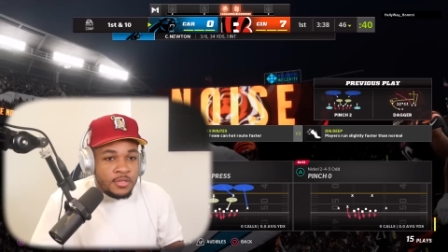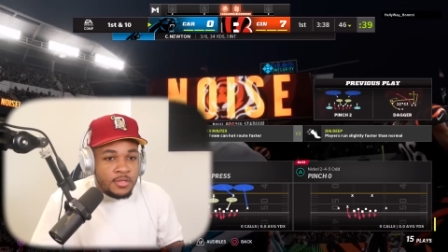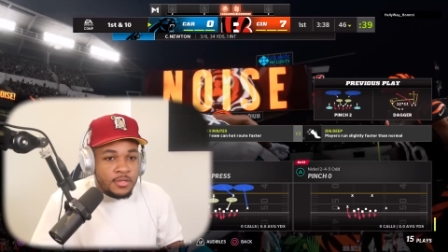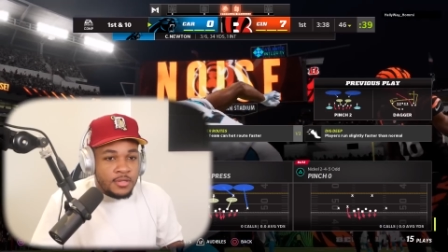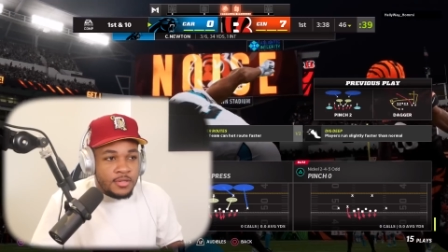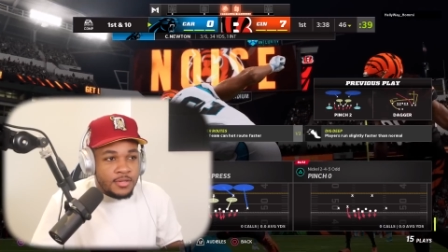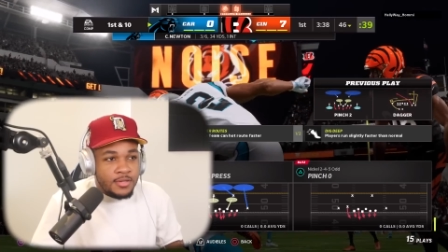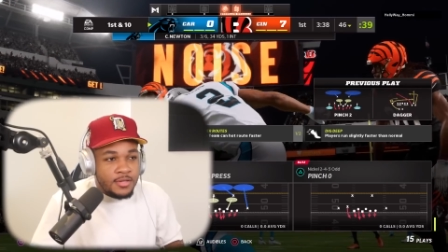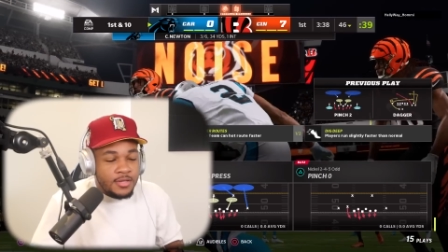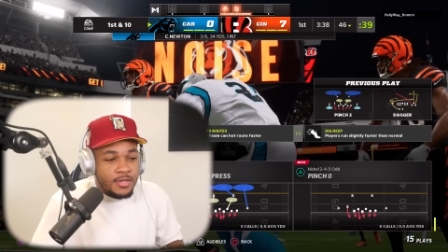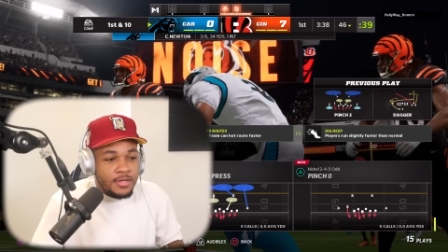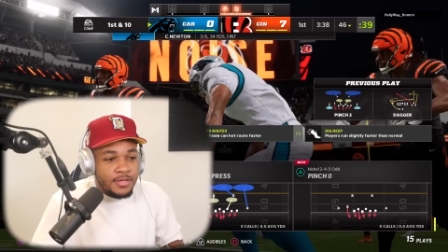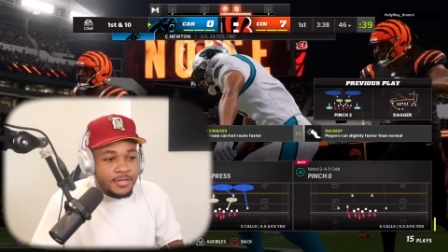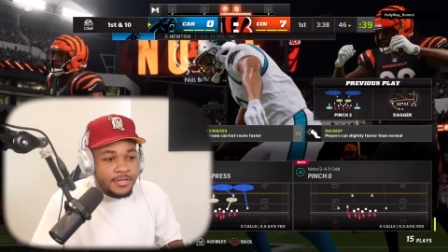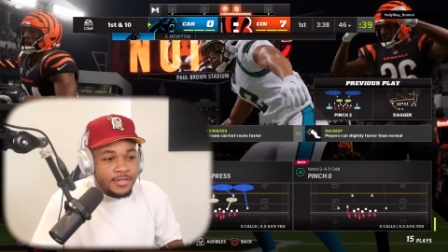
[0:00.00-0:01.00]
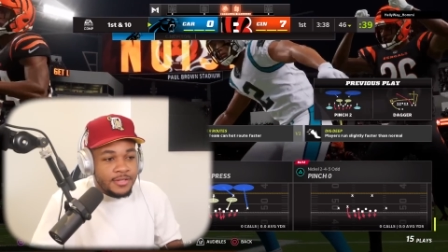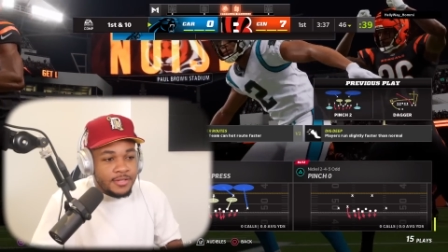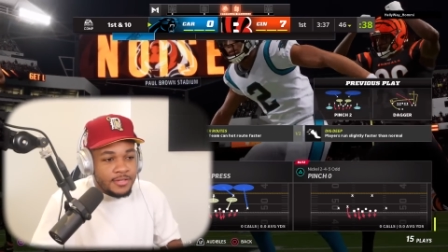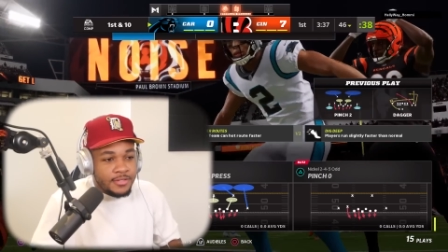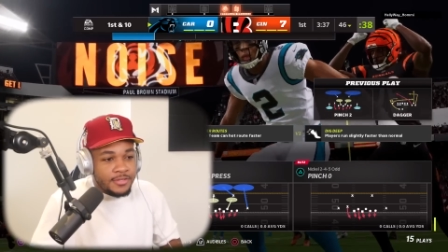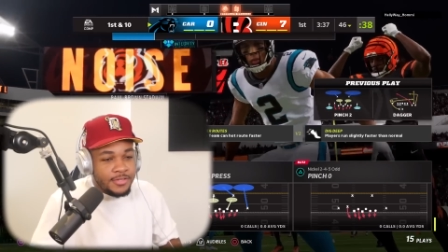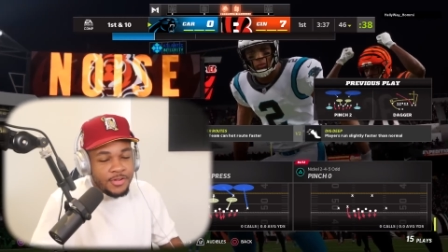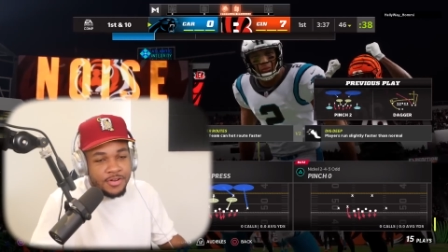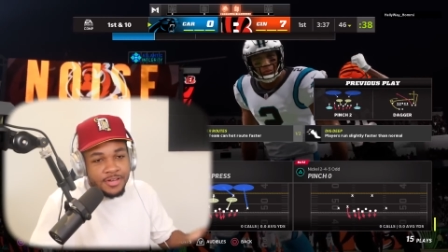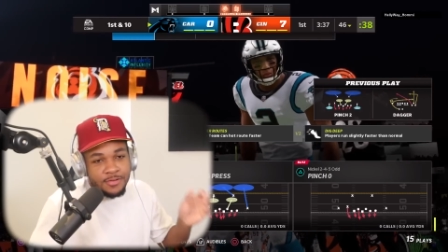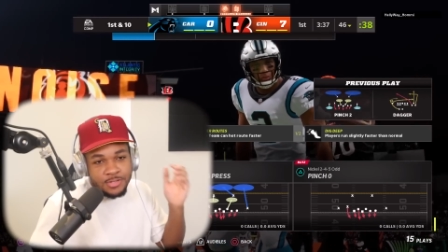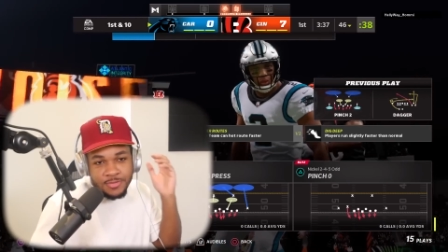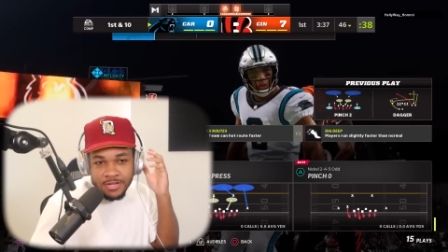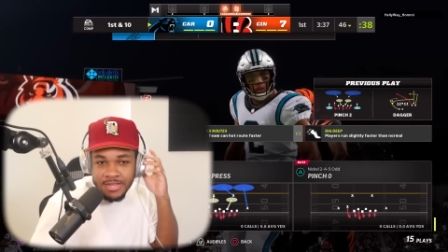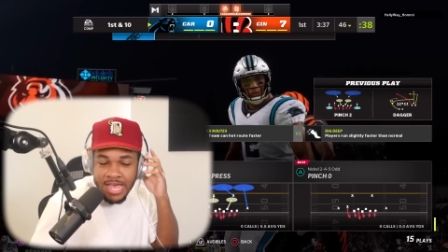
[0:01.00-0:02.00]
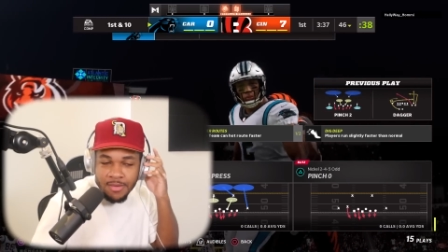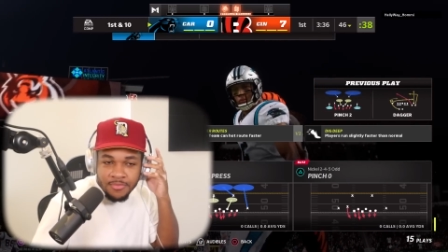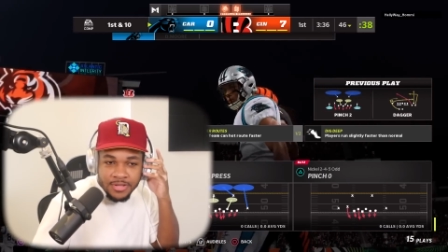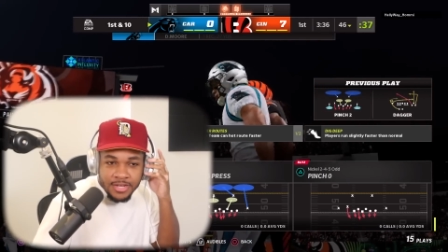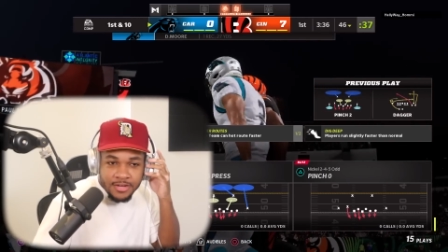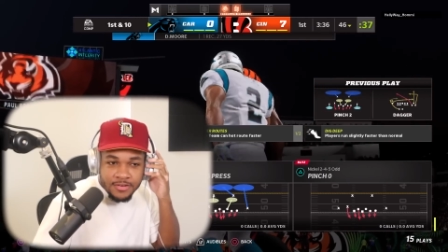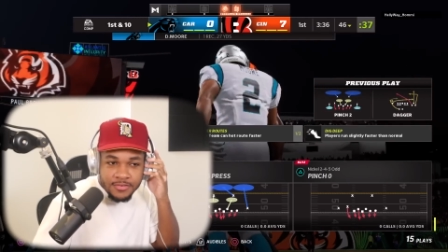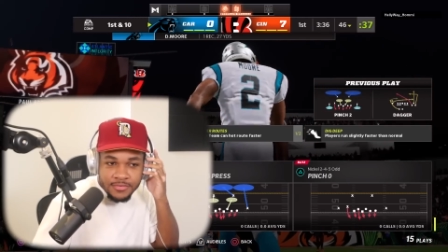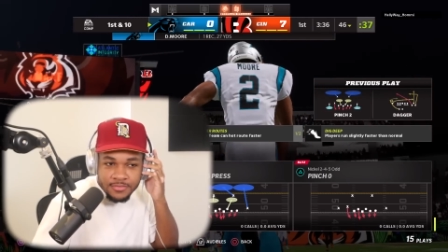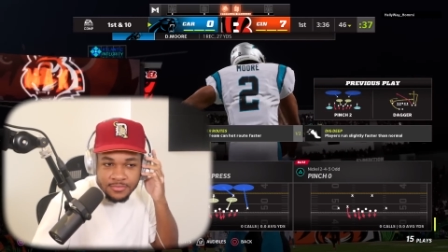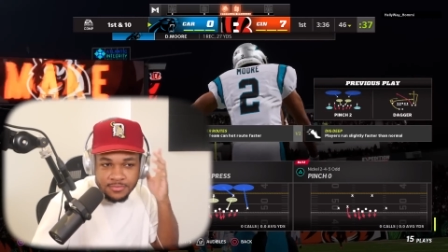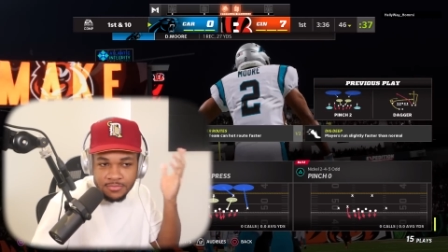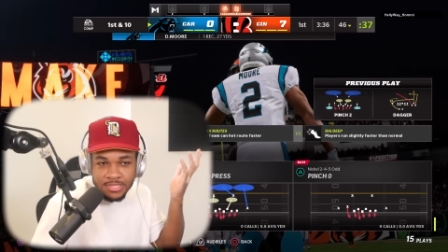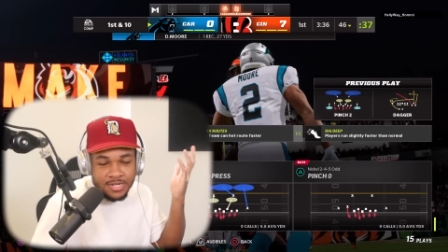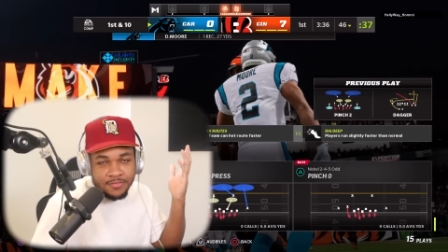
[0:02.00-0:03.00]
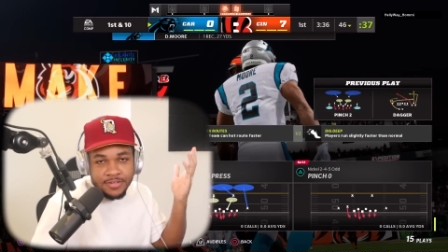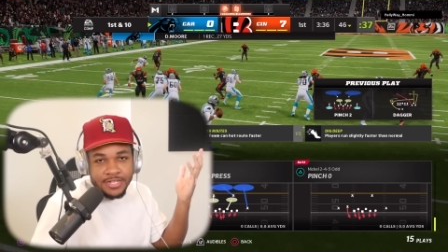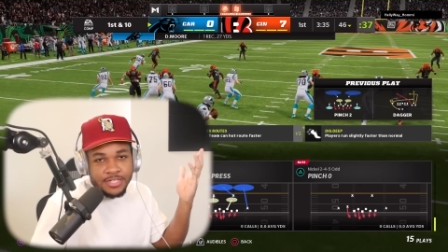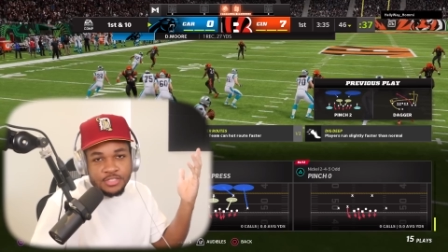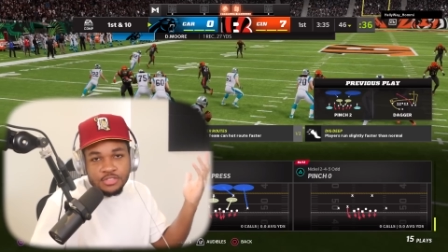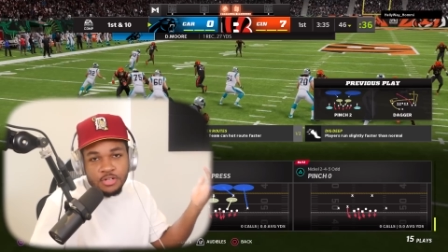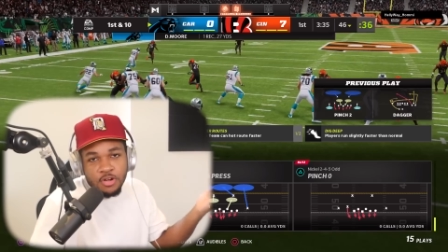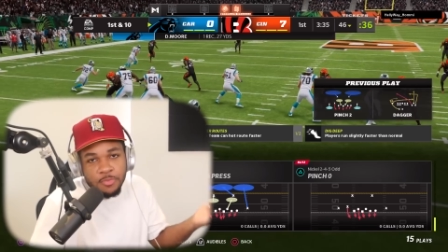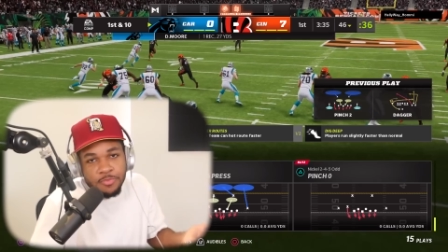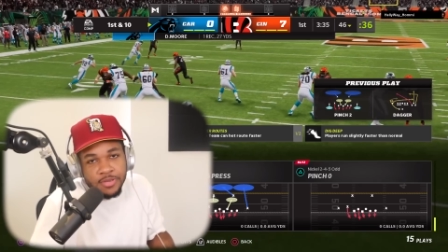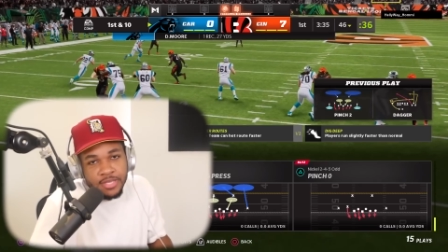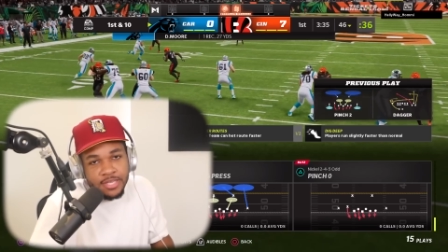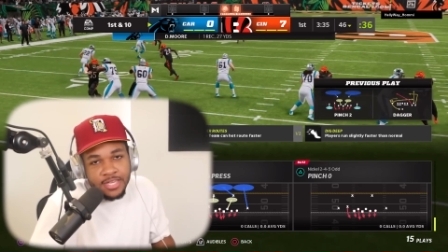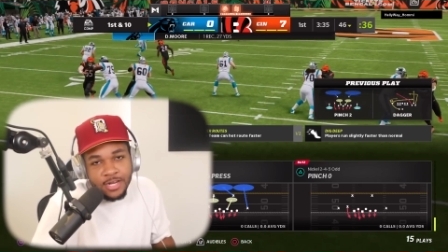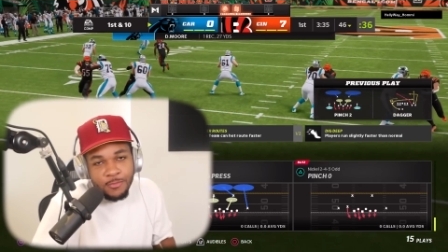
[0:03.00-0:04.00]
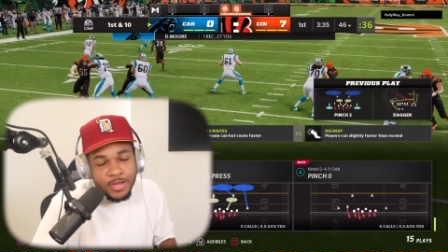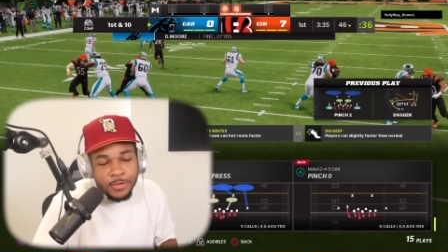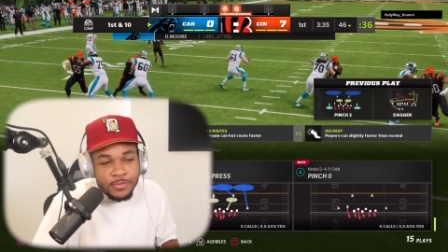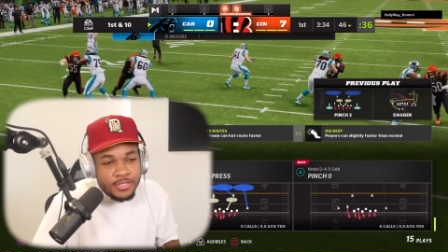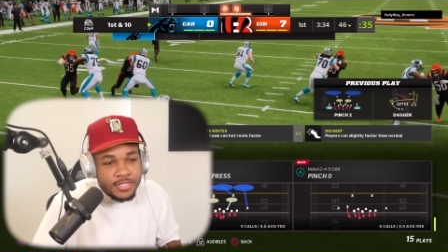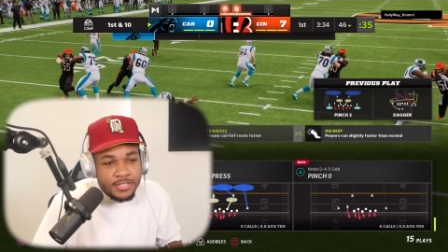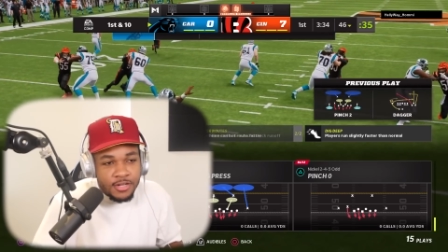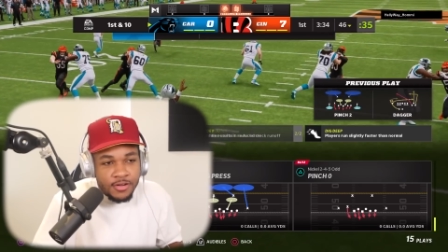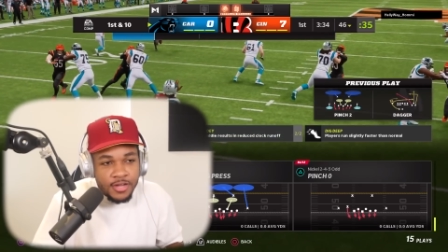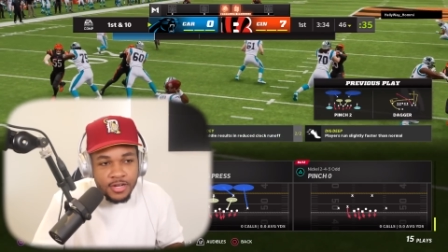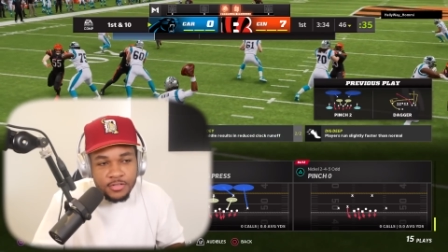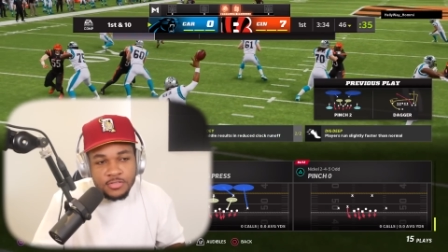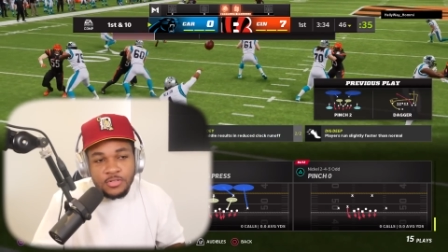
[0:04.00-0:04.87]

already know what's about to happen here. Whenever niggas throw a pick and get away with it, they're gonna